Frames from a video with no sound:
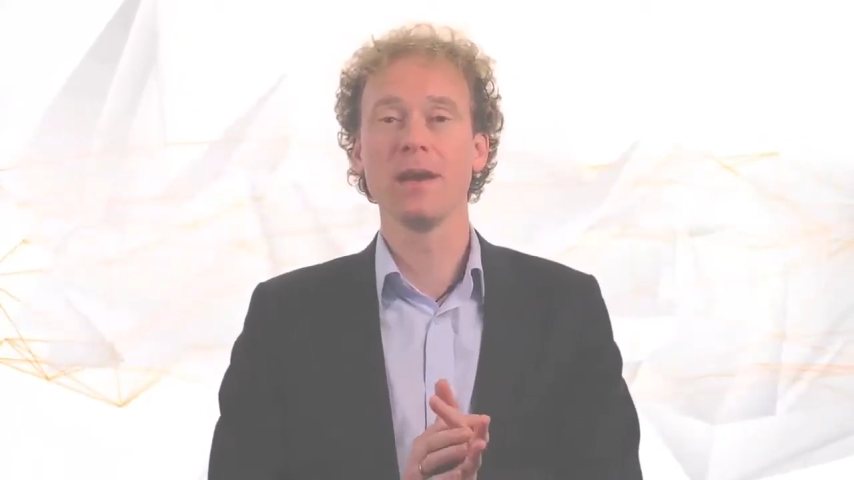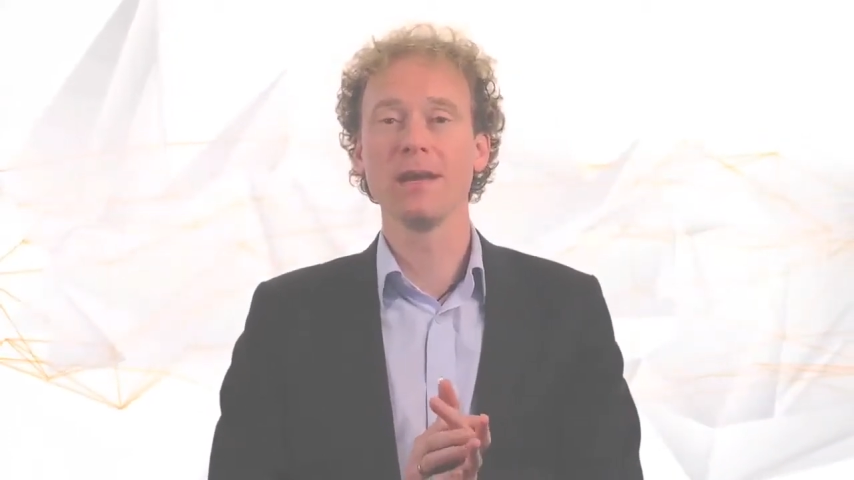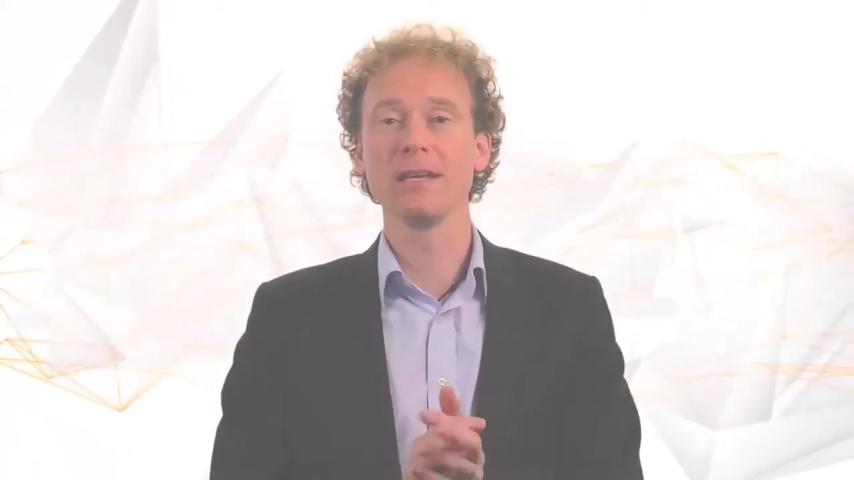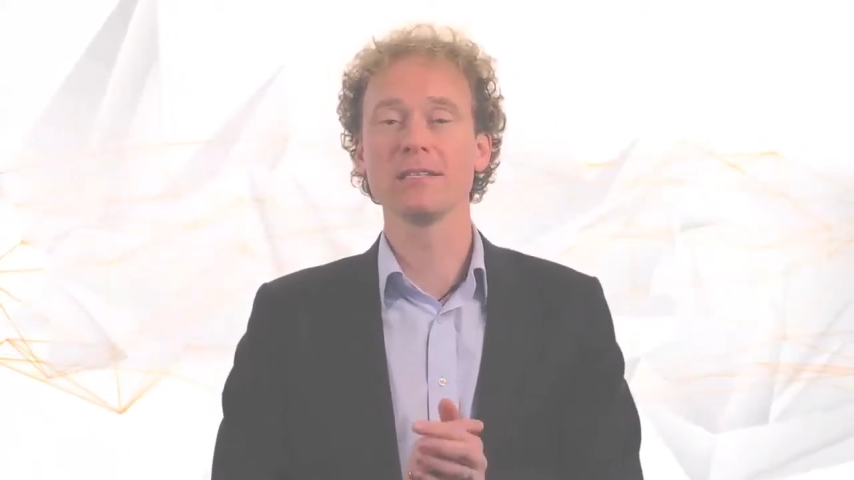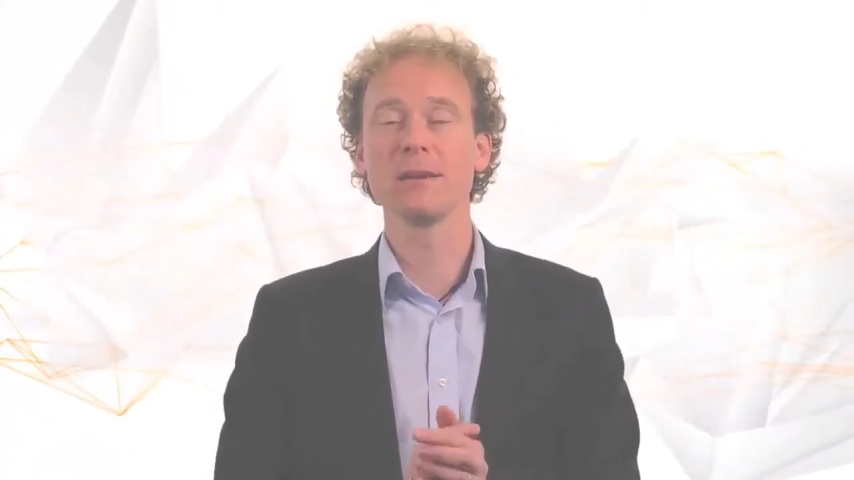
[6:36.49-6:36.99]

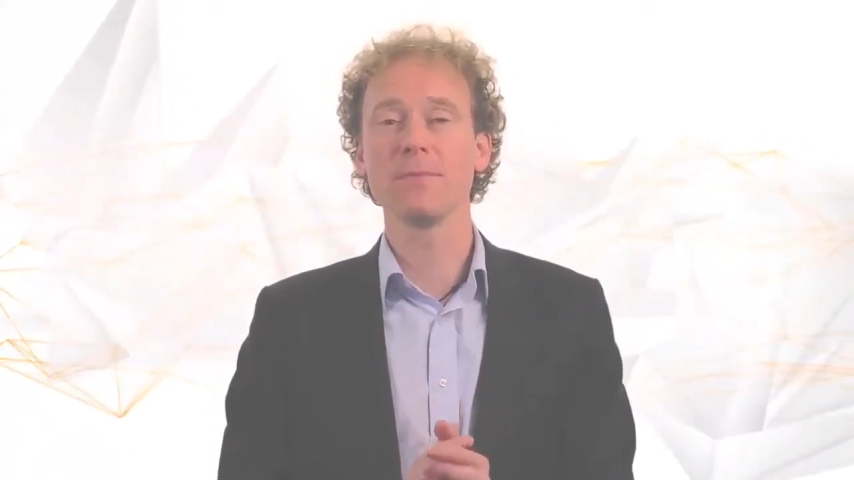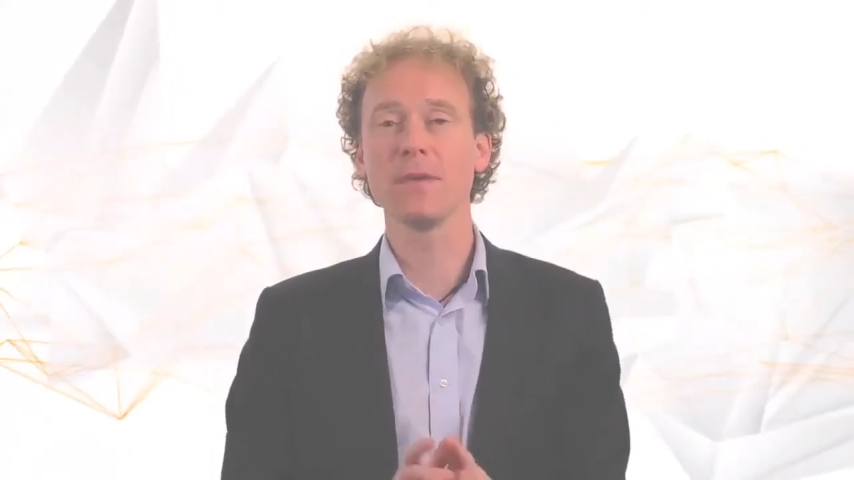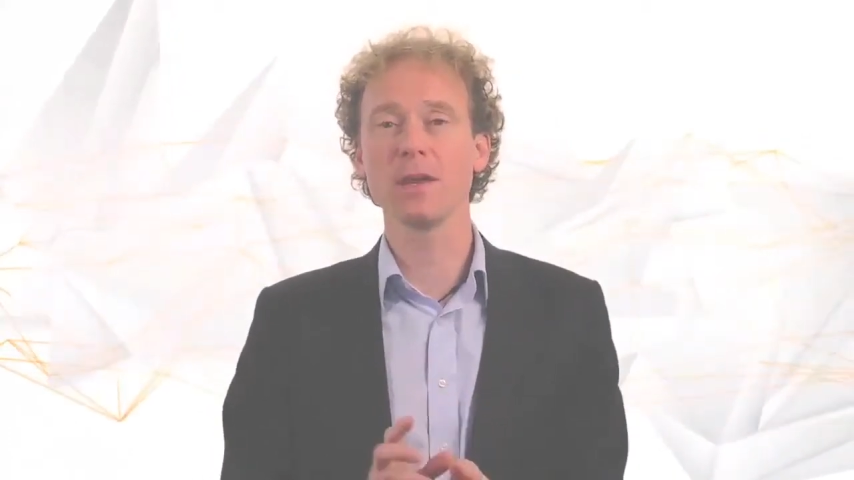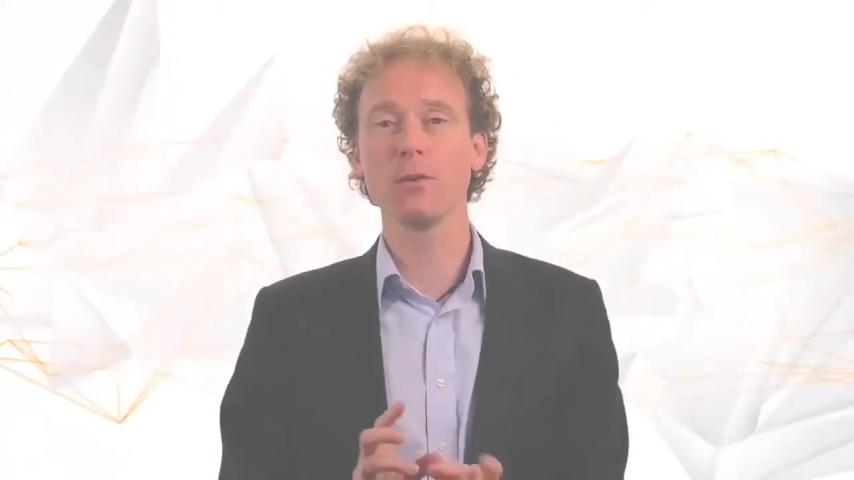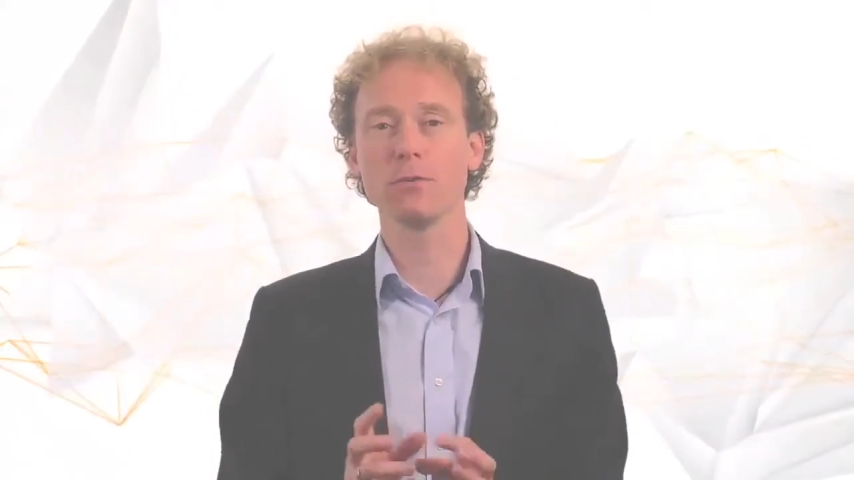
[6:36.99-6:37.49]
is
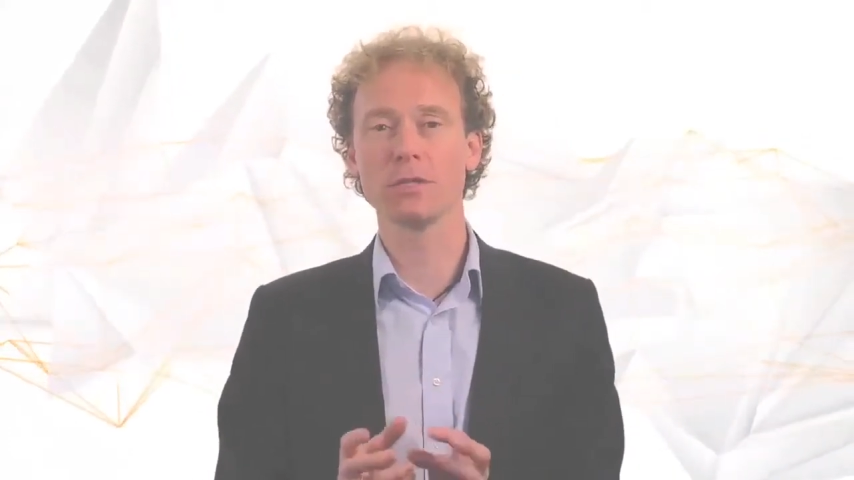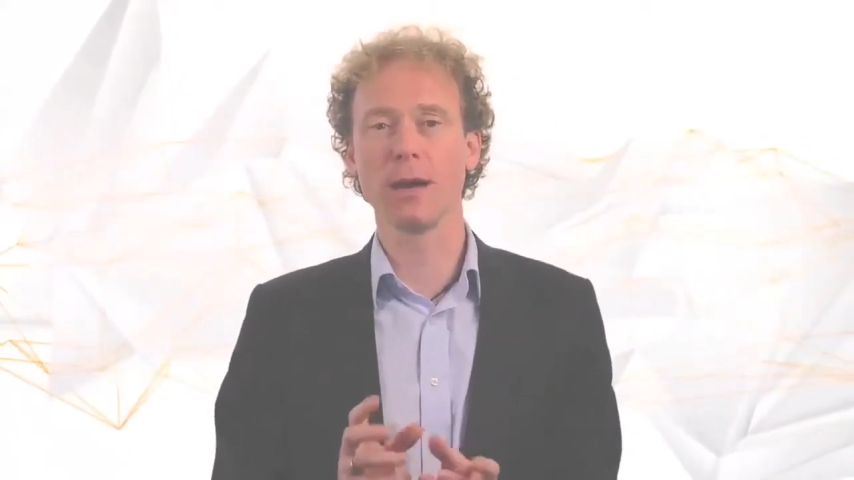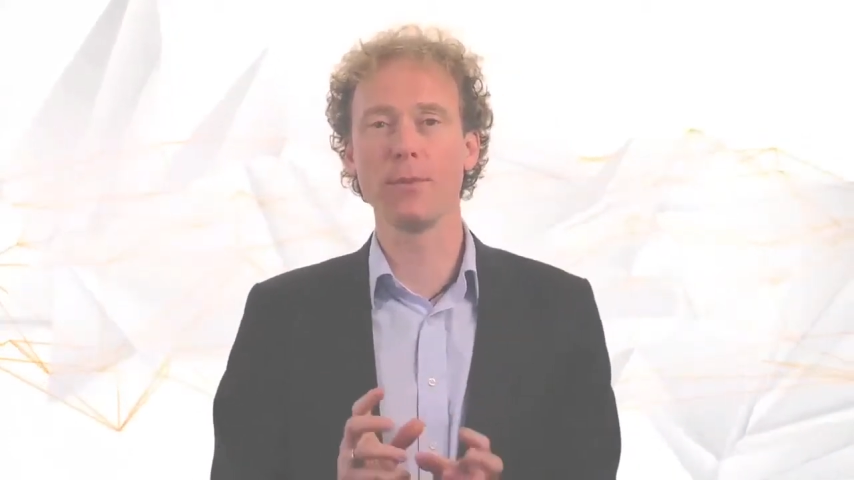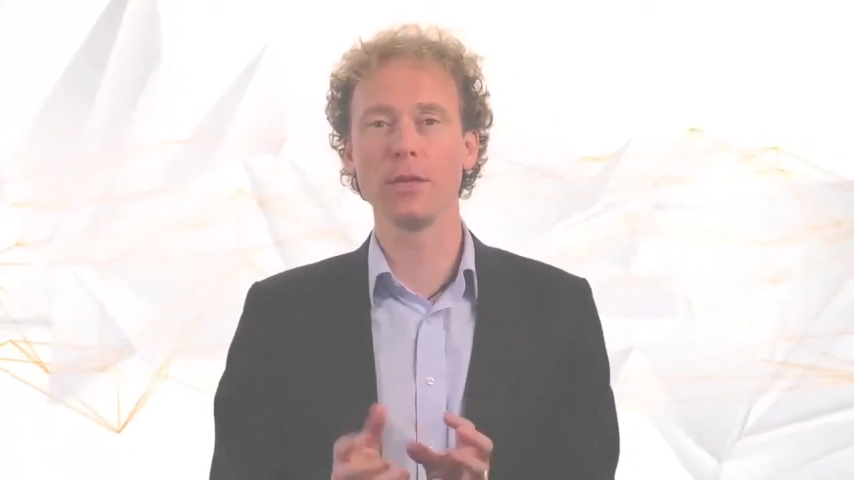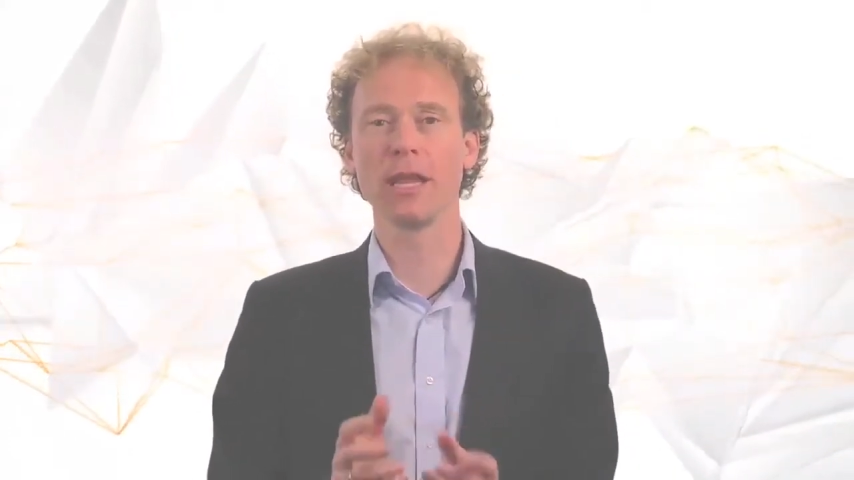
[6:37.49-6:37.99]
something called
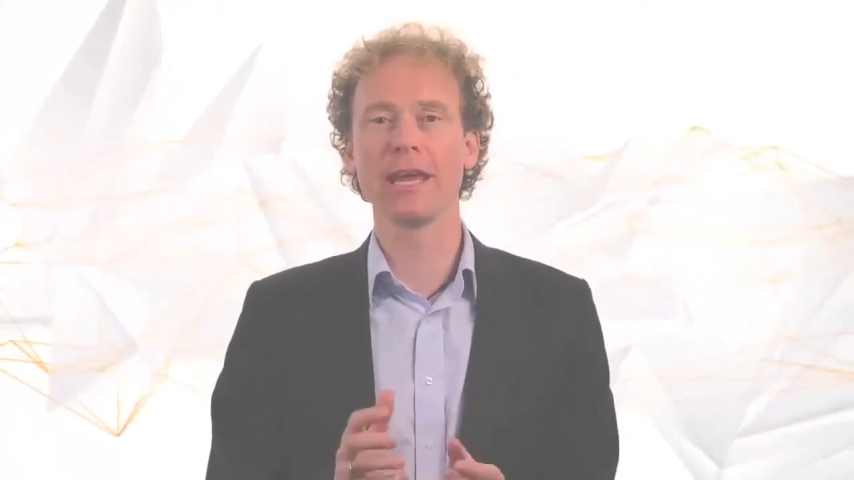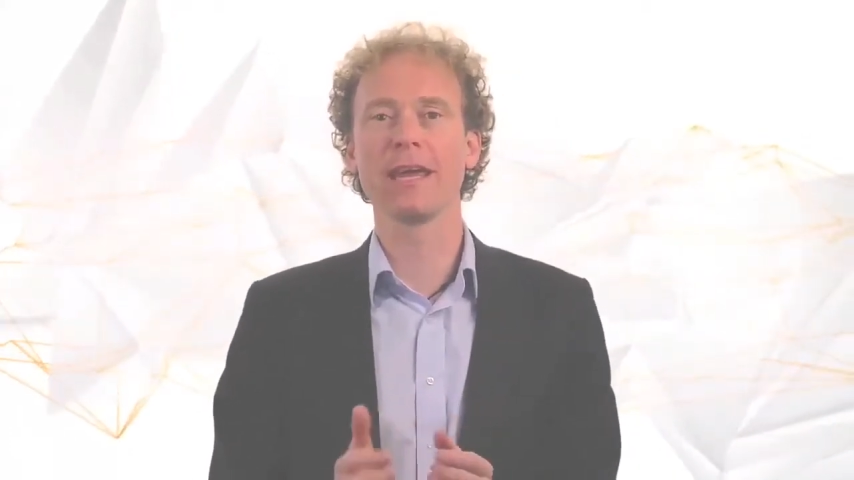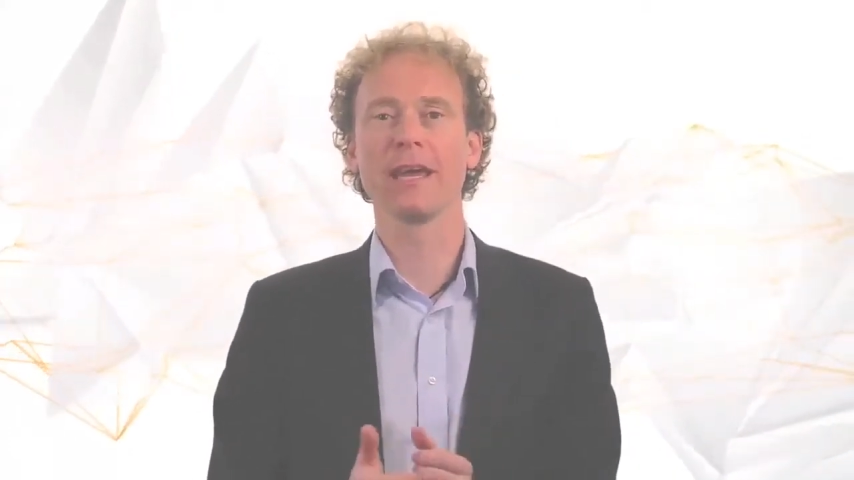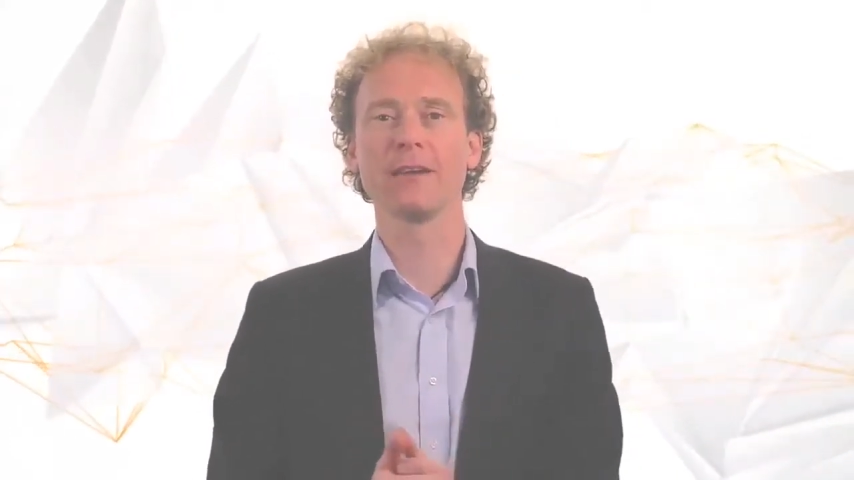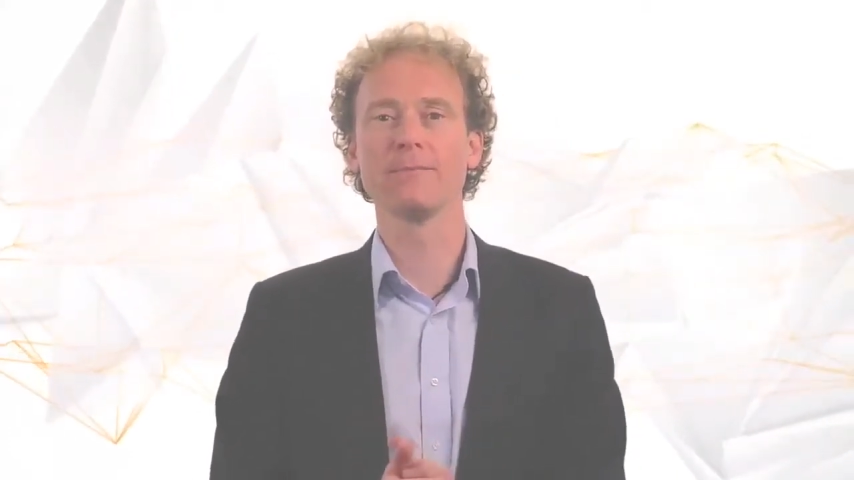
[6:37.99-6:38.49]
double
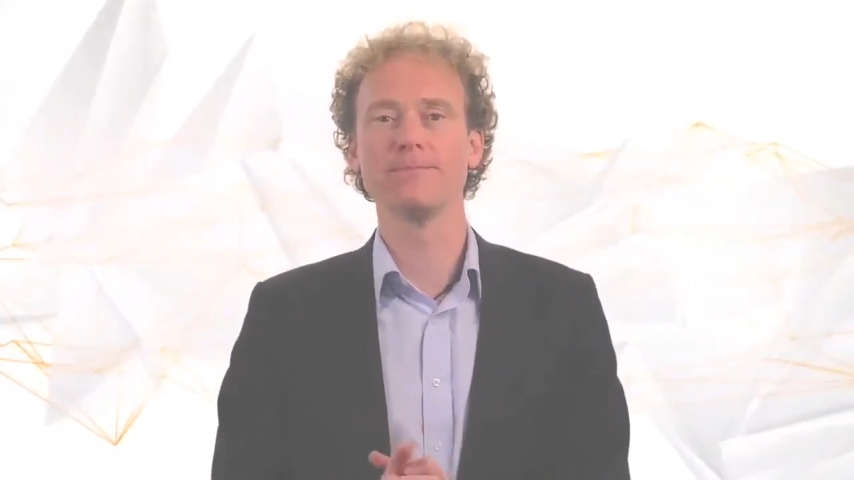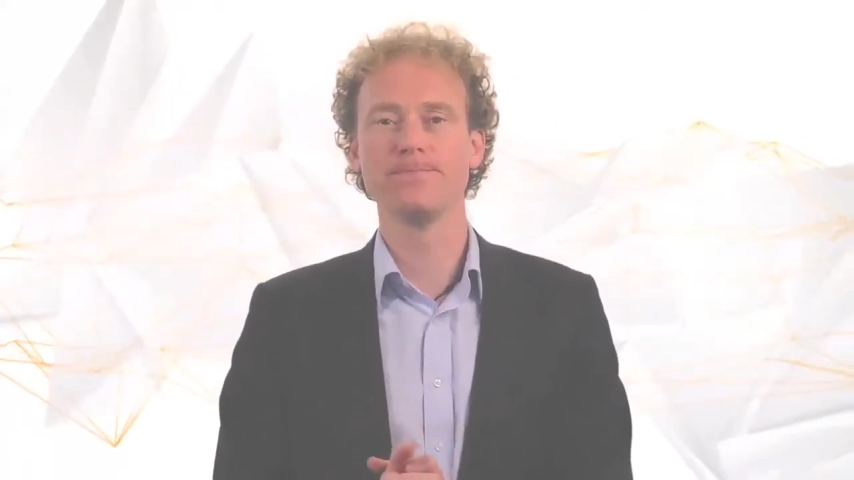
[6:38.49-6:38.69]
linking.